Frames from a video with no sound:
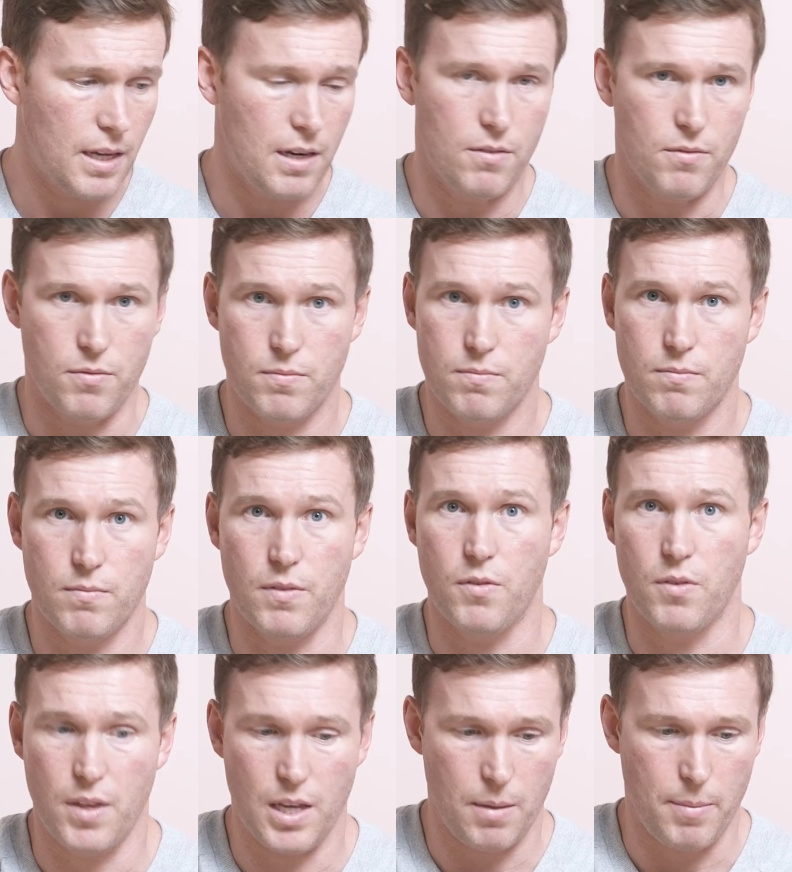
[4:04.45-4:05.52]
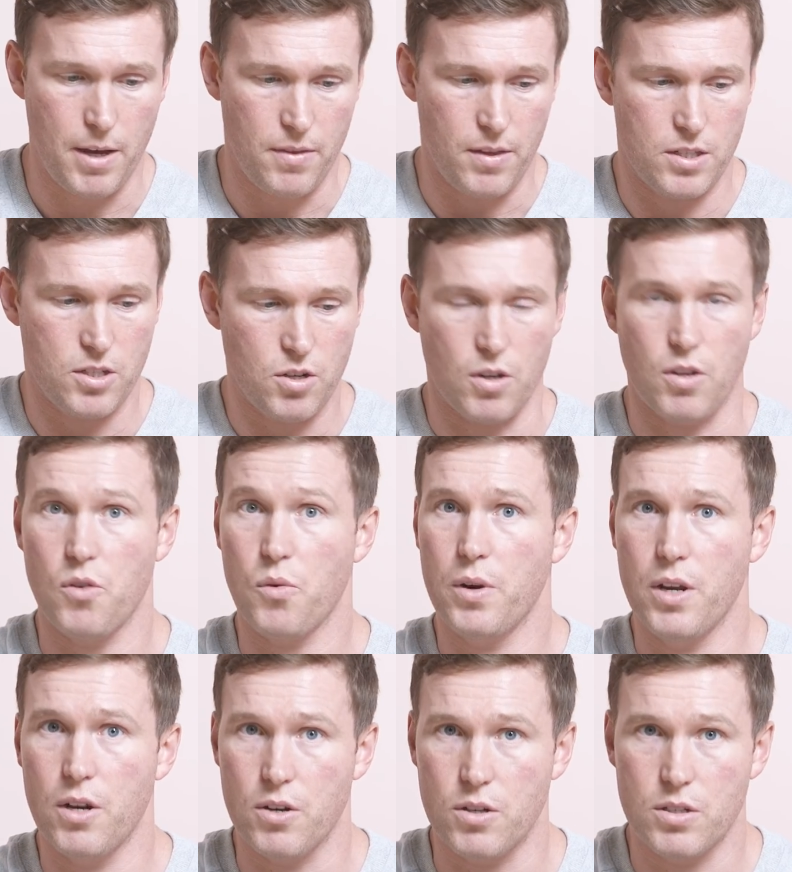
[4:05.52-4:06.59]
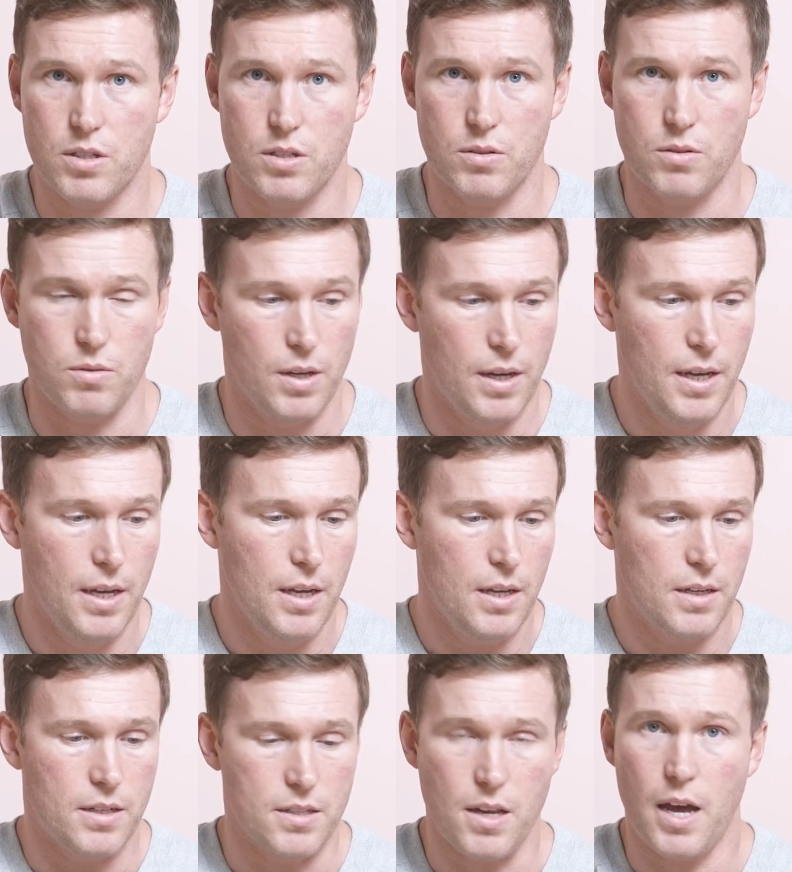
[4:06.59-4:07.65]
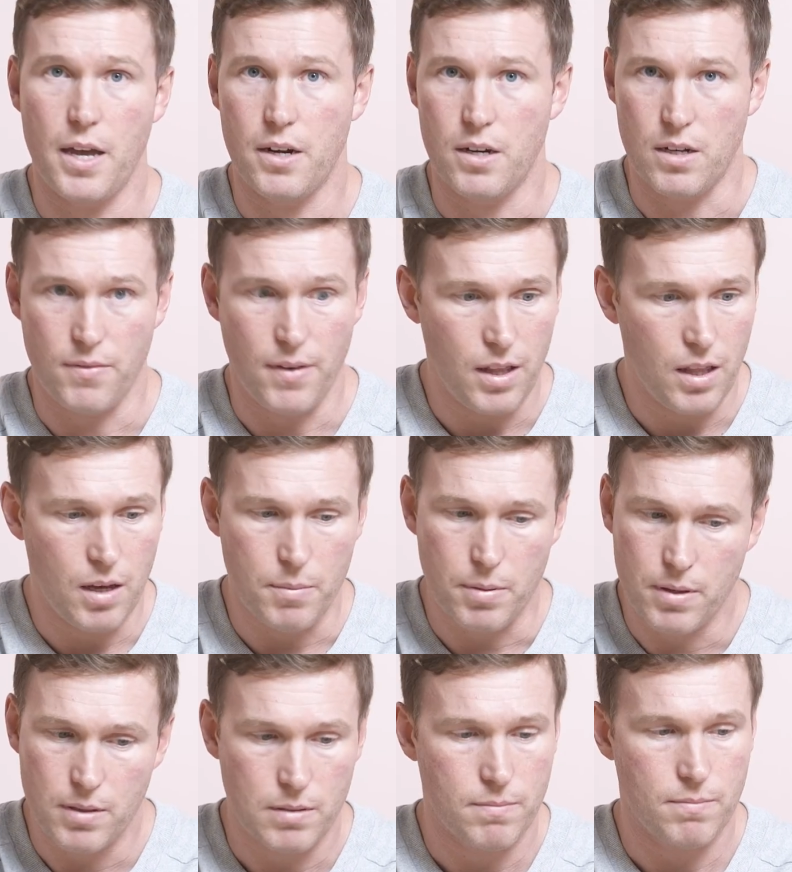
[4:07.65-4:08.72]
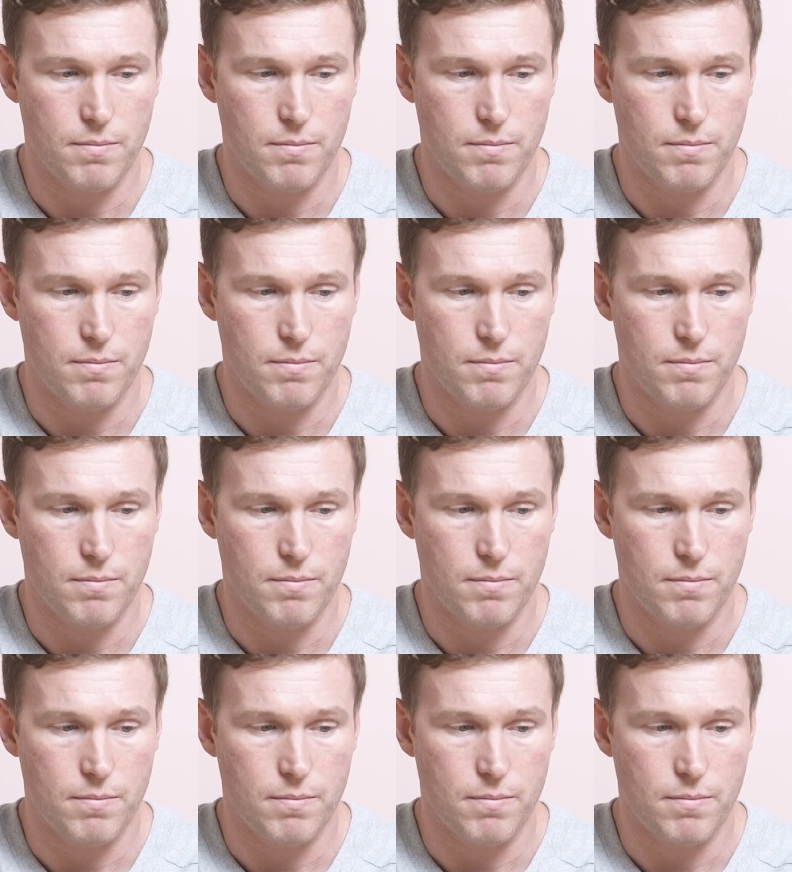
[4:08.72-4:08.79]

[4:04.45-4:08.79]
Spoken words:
kind of, if you think about this, took 3 years to design and develop.